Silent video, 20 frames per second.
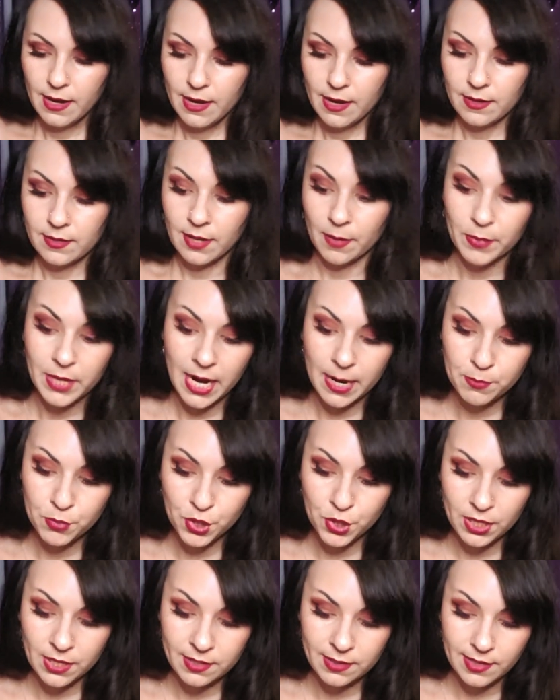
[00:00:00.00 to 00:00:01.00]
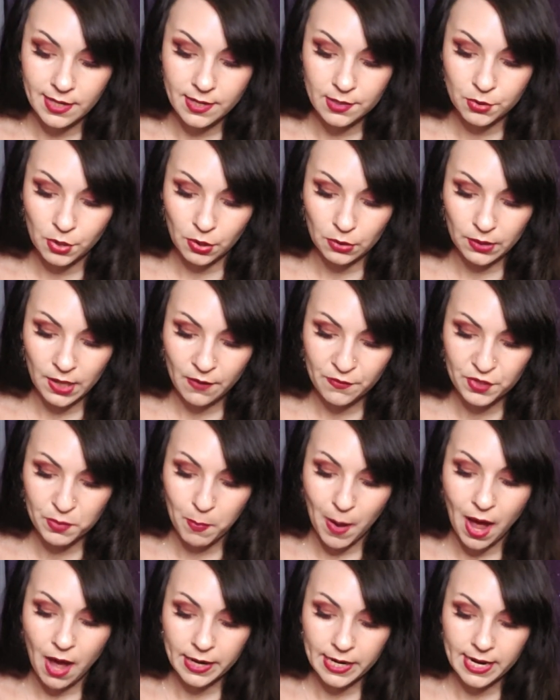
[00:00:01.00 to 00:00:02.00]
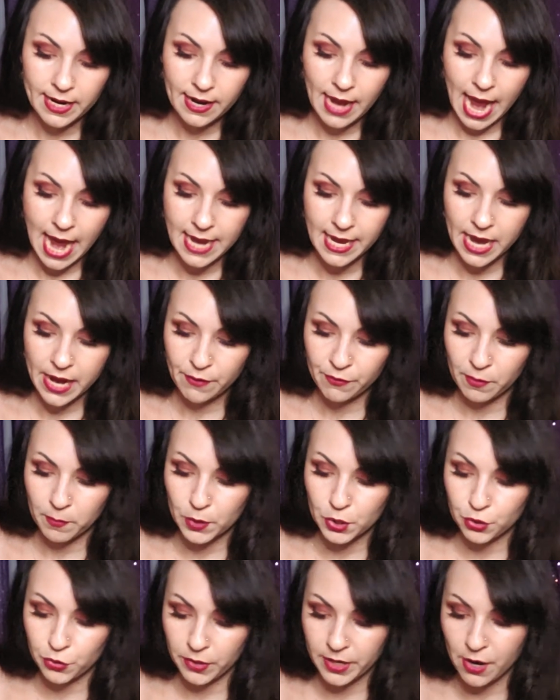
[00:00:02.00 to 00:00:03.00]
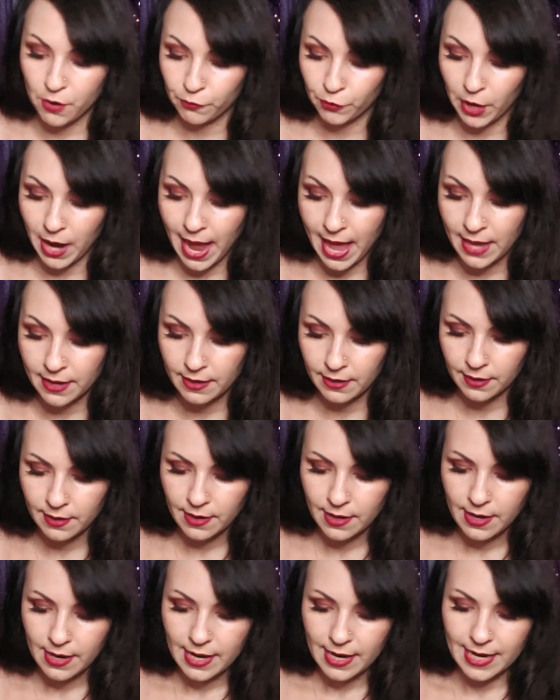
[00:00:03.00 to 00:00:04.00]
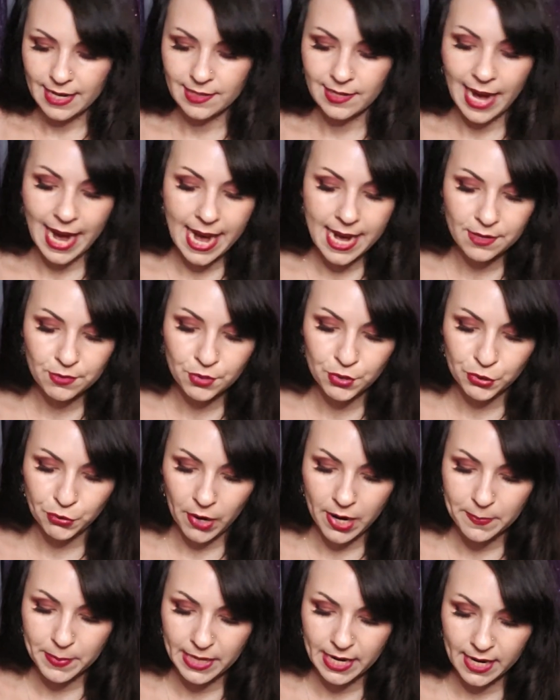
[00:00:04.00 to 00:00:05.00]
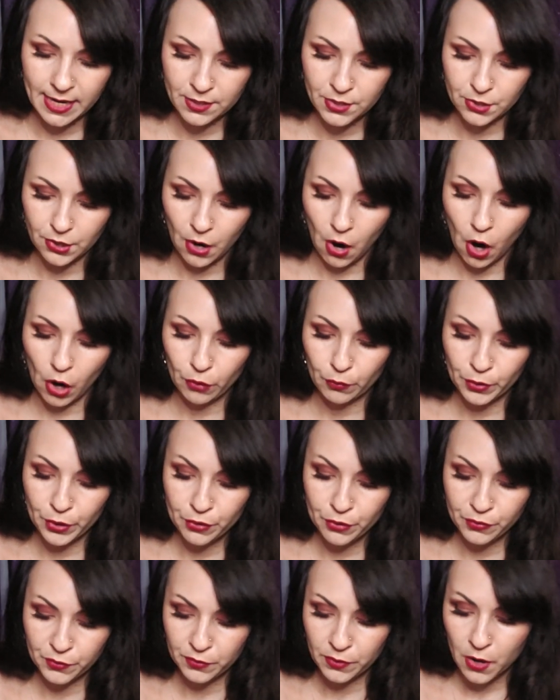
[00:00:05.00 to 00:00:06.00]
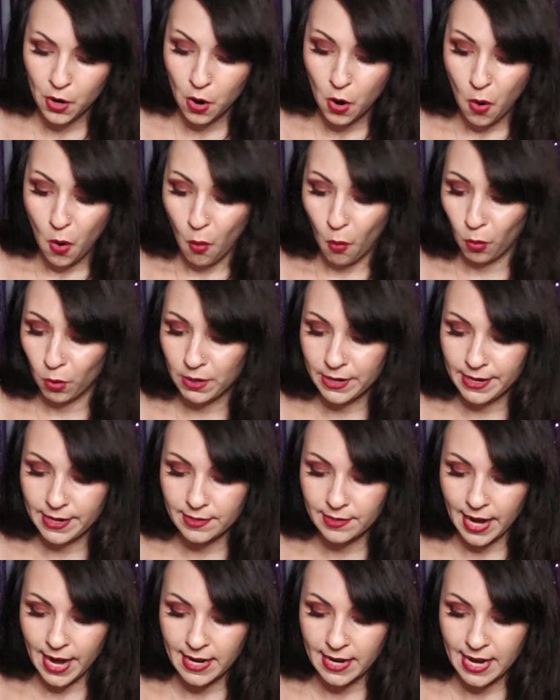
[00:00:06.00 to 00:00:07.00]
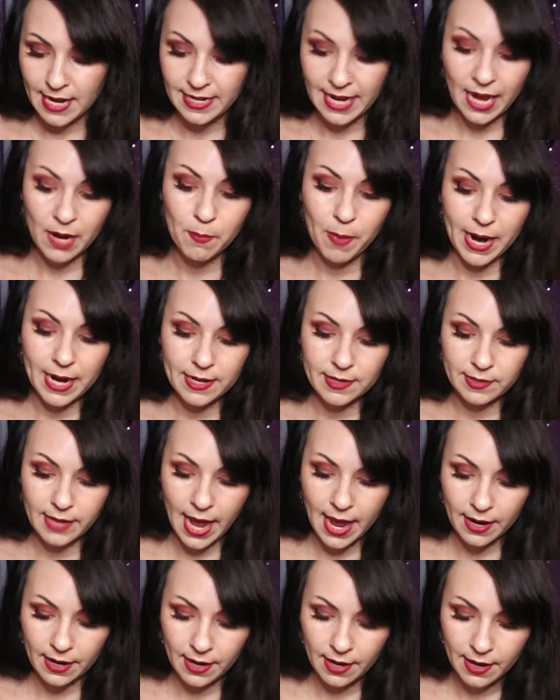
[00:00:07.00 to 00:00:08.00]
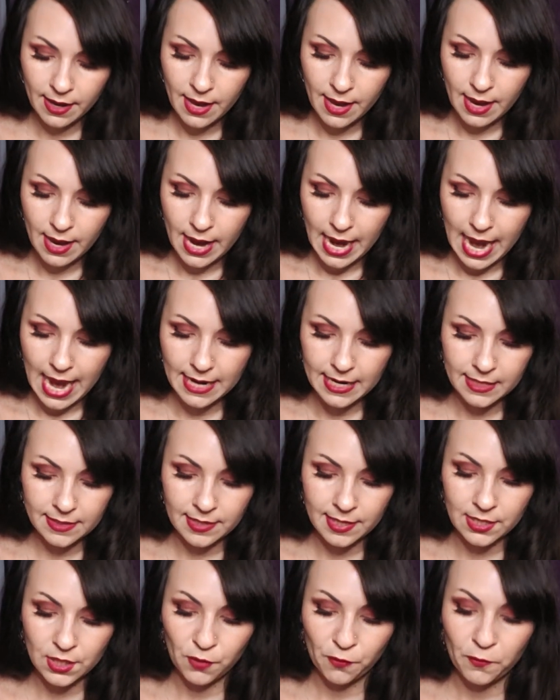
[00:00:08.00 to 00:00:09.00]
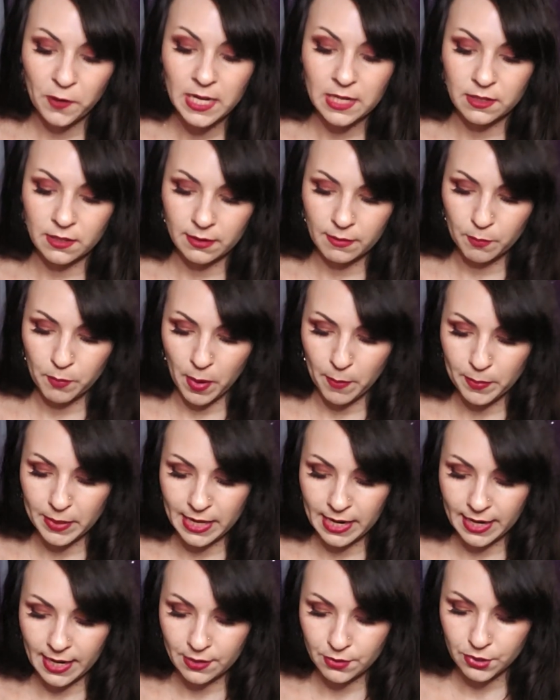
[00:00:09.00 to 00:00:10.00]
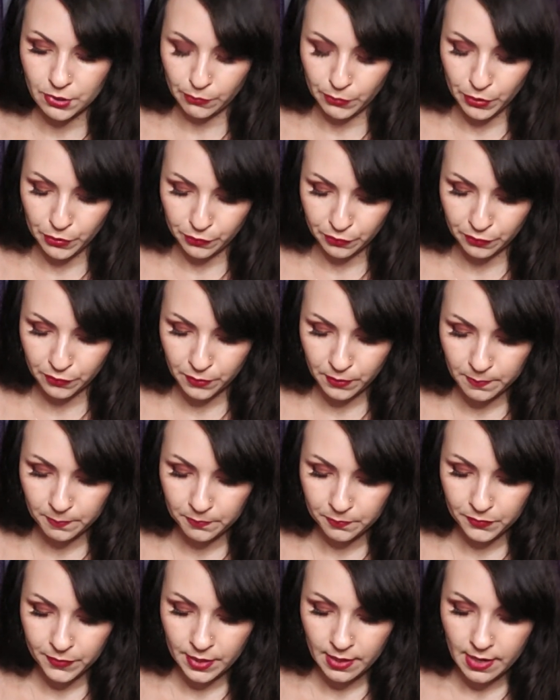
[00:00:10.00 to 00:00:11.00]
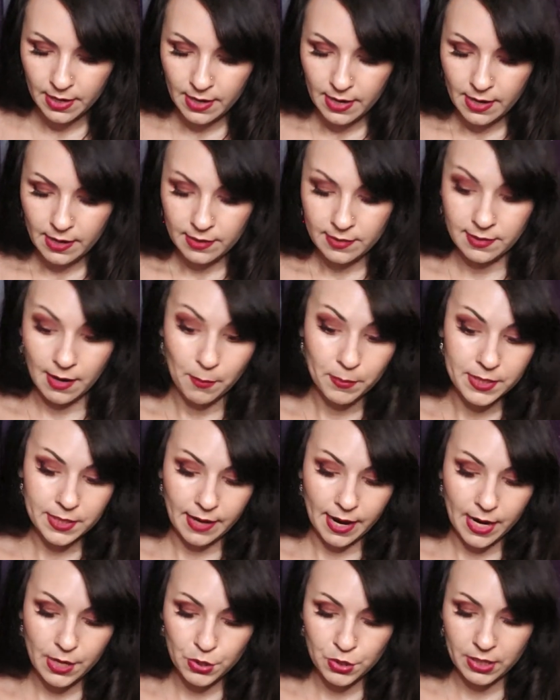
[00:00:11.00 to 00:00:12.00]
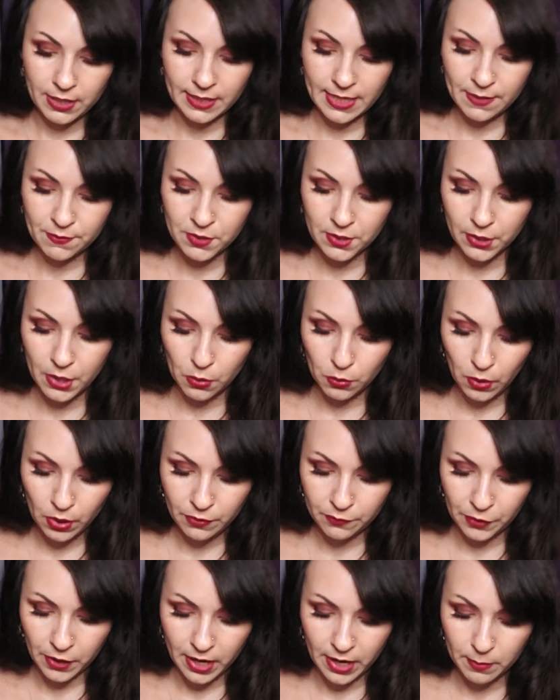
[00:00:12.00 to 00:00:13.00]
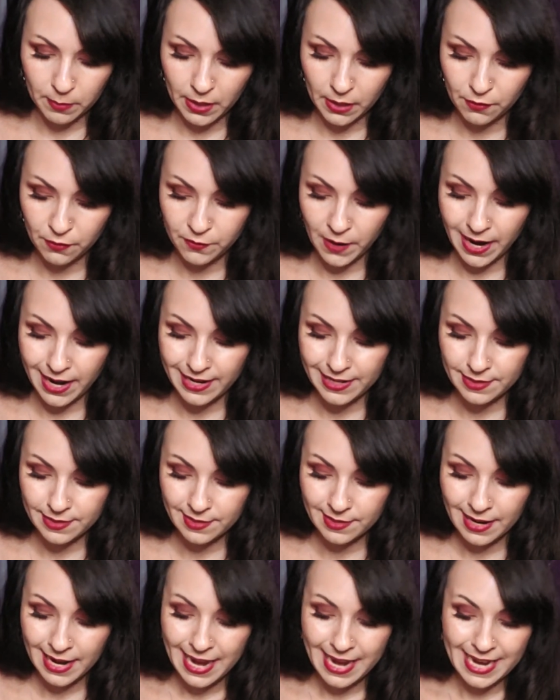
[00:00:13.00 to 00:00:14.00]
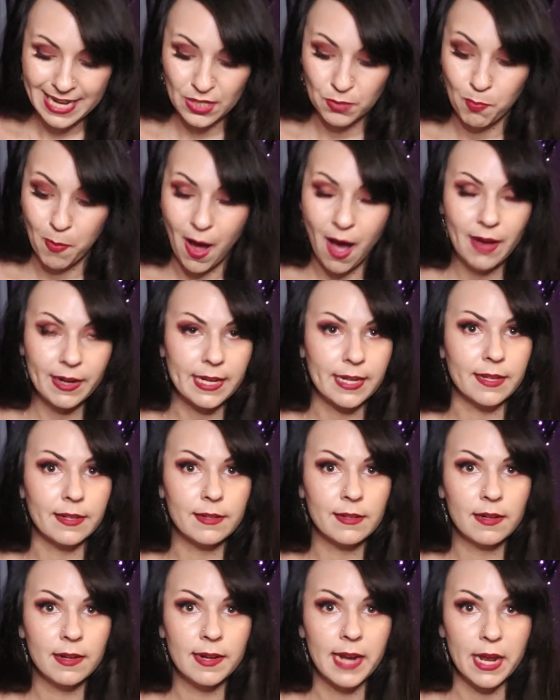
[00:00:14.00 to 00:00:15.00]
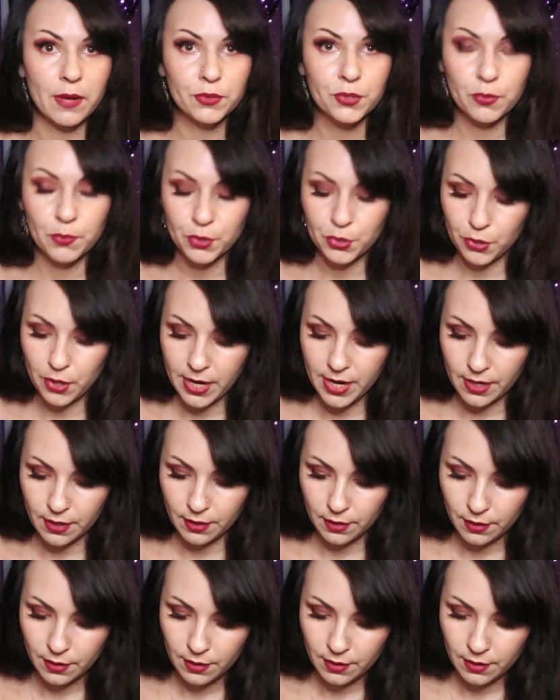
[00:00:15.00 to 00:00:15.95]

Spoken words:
Sometimes she sees her love's body hanging from a tree overhead, his hands scraping against the car roof, or he's hanging dead by his neck, and it's his feet bumping against the roof. Some say she leaves to go look for him and finds his body nailed to a tree.